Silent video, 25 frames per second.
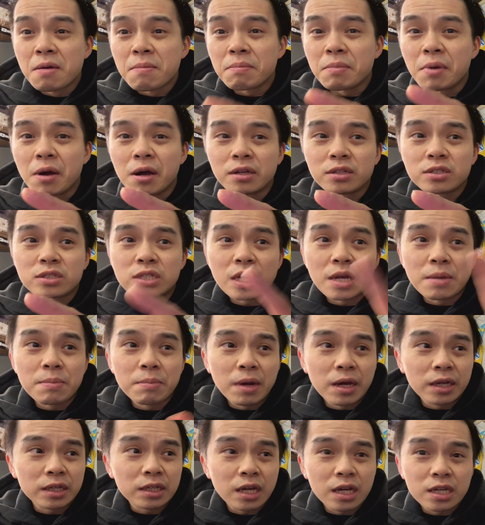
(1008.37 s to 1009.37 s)
But in
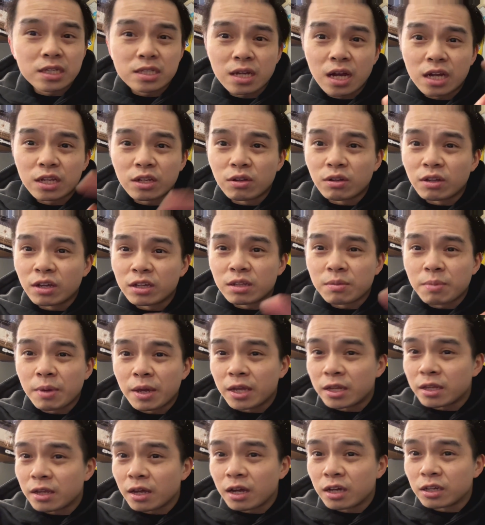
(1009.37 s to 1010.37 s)
my case, I don't like the
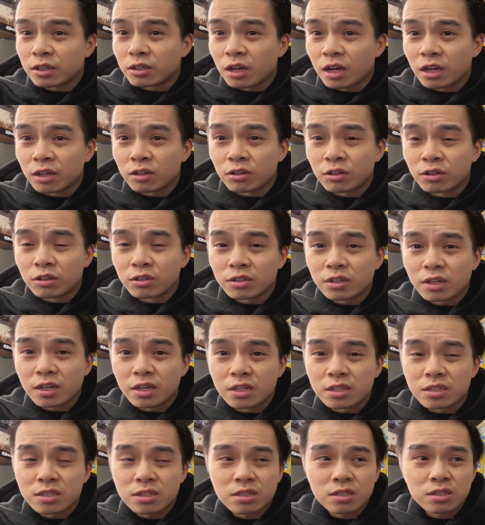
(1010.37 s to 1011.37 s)
paint that I got.
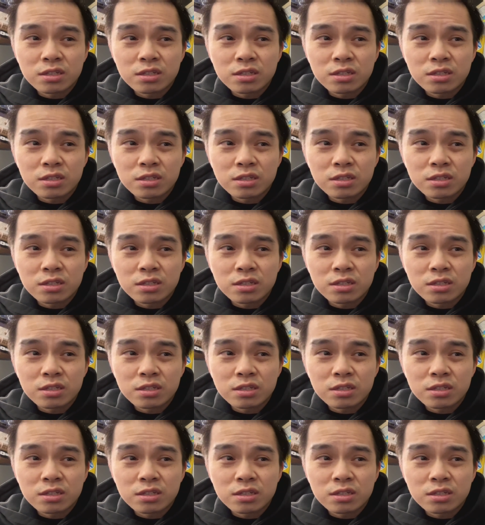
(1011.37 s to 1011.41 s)
It